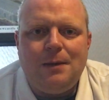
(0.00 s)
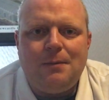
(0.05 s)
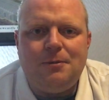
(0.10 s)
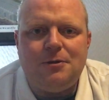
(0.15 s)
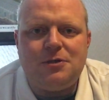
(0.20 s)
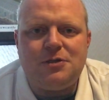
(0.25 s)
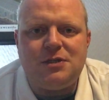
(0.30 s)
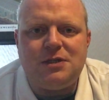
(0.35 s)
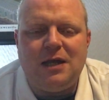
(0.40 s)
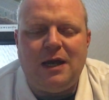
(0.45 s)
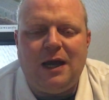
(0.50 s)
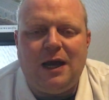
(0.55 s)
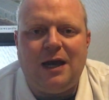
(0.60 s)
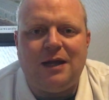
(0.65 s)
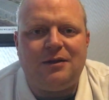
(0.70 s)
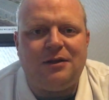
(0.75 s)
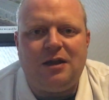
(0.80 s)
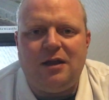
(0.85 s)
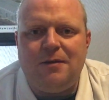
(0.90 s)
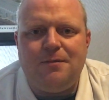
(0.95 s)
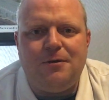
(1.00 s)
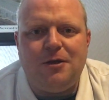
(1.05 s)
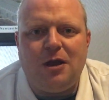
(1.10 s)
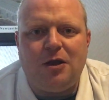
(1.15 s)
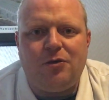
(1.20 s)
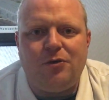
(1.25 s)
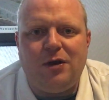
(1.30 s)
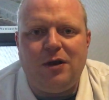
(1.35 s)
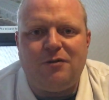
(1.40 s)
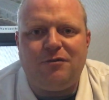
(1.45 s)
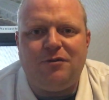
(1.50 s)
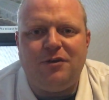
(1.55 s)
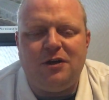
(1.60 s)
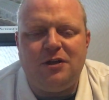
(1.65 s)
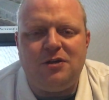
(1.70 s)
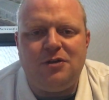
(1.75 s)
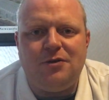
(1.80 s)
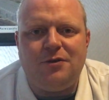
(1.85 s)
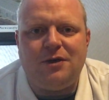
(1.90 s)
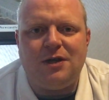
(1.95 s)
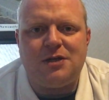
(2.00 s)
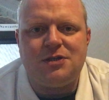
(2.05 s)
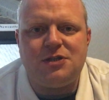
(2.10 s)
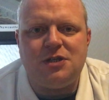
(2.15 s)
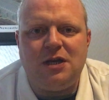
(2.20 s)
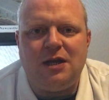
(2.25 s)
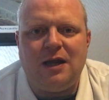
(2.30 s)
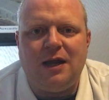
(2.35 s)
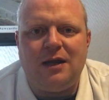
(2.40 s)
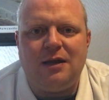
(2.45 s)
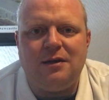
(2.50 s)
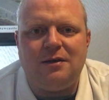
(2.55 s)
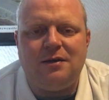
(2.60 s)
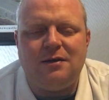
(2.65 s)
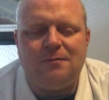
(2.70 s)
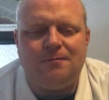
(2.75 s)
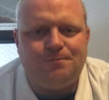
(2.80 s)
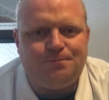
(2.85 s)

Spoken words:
But I think he'd be a great fit at Newcastle United,